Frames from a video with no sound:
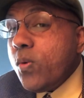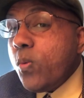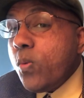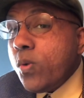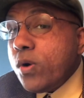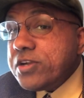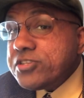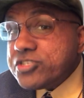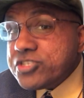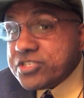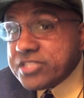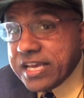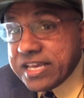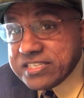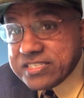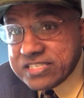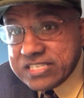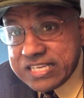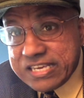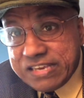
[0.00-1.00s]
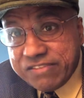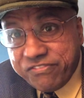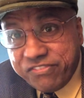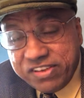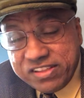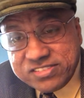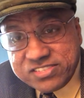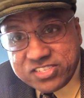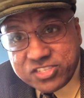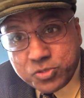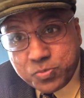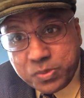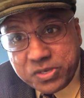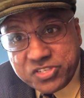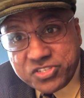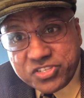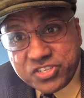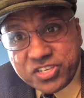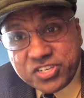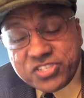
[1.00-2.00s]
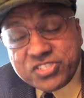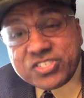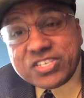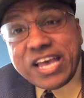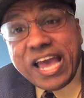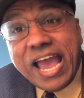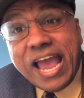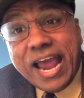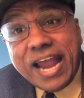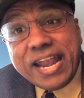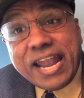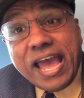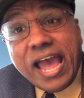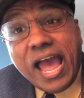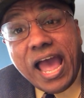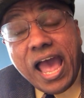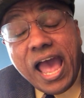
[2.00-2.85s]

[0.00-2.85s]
which they see feel suspicious and